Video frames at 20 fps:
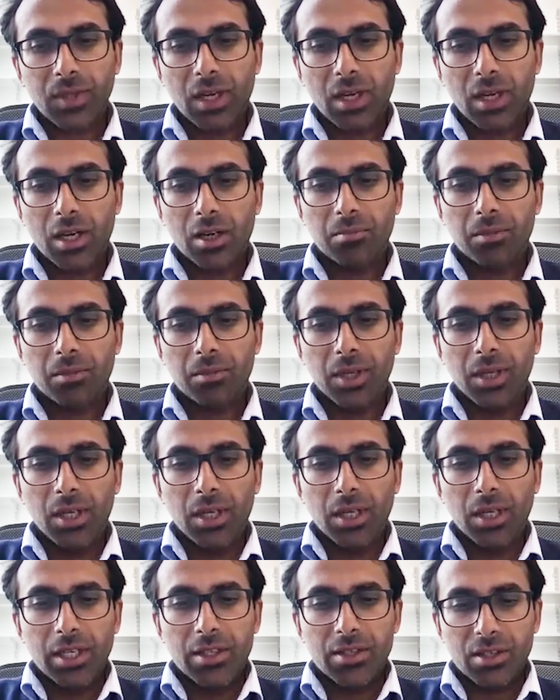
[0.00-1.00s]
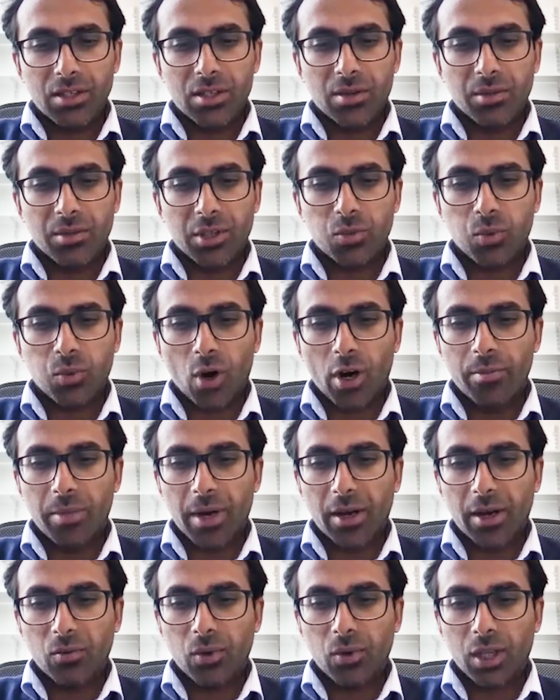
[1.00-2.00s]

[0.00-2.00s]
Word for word: Um, is it something to worry about?